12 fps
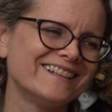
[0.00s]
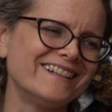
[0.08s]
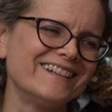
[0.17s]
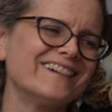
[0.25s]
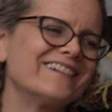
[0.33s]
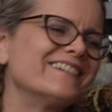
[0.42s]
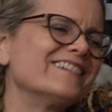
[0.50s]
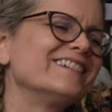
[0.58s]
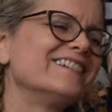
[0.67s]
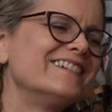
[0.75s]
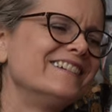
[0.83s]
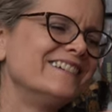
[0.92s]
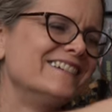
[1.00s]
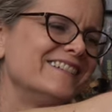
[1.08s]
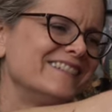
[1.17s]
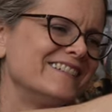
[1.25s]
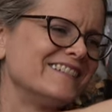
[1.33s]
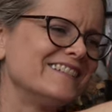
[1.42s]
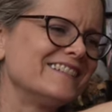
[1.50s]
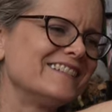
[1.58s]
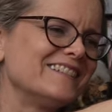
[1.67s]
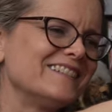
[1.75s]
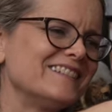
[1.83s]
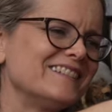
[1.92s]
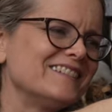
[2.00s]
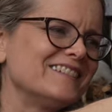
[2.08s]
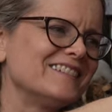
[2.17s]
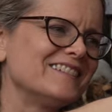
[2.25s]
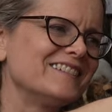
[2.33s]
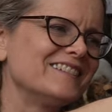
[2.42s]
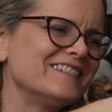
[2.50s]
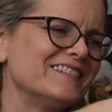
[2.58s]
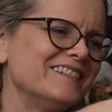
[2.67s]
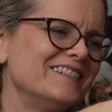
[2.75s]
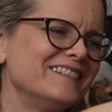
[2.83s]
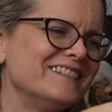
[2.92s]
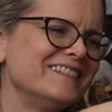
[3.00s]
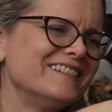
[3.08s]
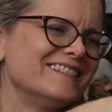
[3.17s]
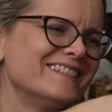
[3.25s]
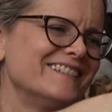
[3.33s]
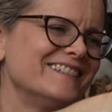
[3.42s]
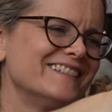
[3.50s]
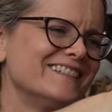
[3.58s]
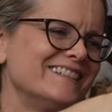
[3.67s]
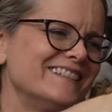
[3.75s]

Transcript: This person isn't speaking.